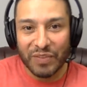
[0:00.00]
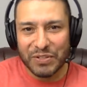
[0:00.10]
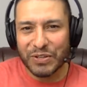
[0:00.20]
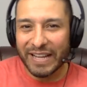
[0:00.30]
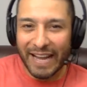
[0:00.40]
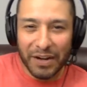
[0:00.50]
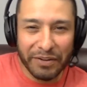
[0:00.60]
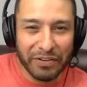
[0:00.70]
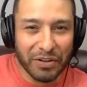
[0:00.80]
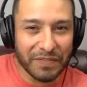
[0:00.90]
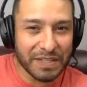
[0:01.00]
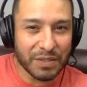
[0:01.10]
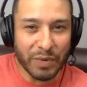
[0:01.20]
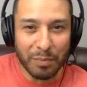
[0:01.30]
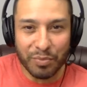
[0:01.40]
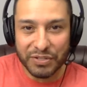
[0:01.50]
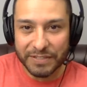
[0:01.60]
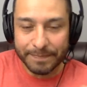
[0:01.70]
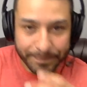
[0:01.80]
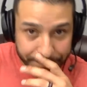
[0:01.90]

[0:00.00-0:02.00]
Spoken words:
So you're like, I don't even know if this is the right person.